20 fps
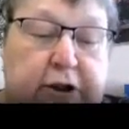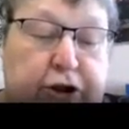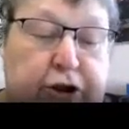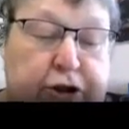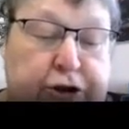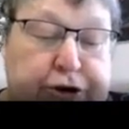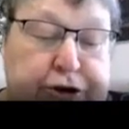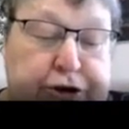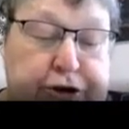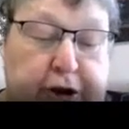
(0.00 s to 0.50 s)

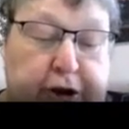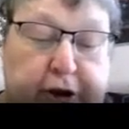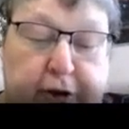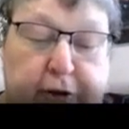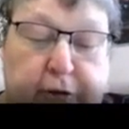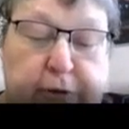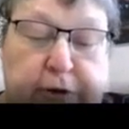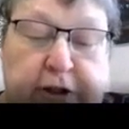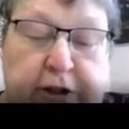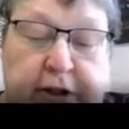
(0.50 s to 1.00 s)

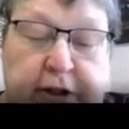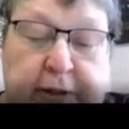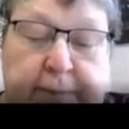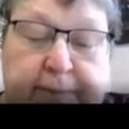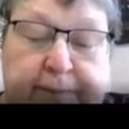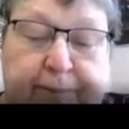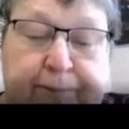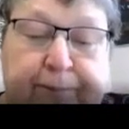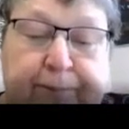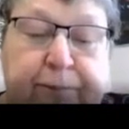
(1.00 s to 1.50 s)
So
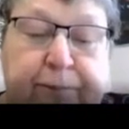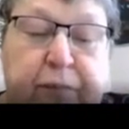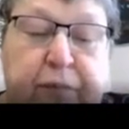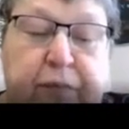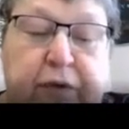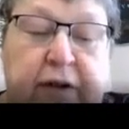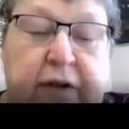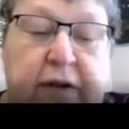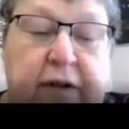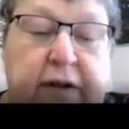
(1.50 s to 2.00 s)

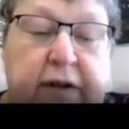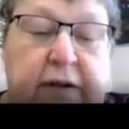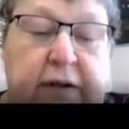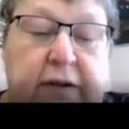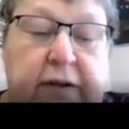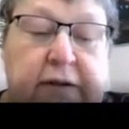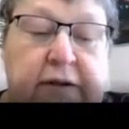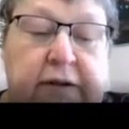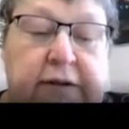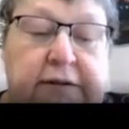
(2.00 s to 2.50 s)

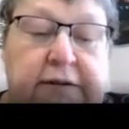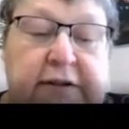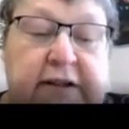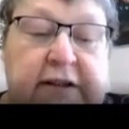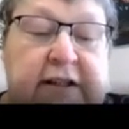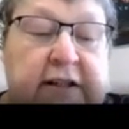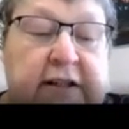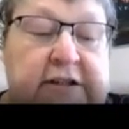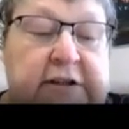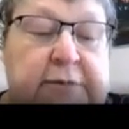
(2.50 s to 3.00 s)

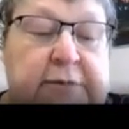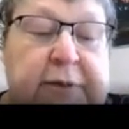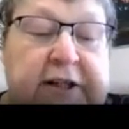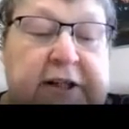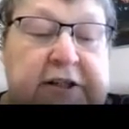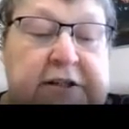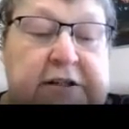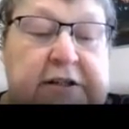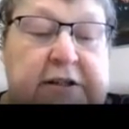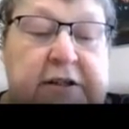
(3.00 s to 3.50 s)
there are
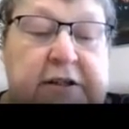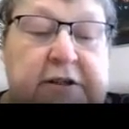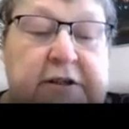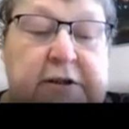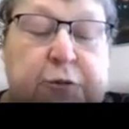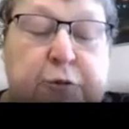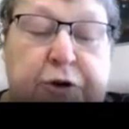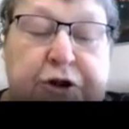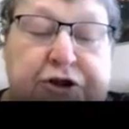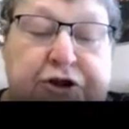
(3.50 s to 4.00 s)

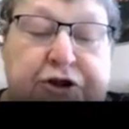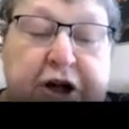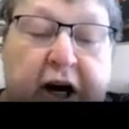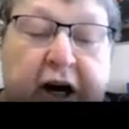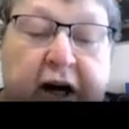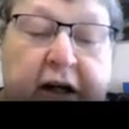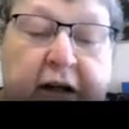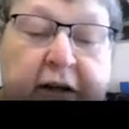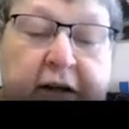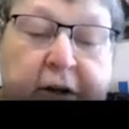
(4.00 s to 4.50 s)
spaces which
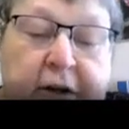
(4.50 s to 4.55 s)
are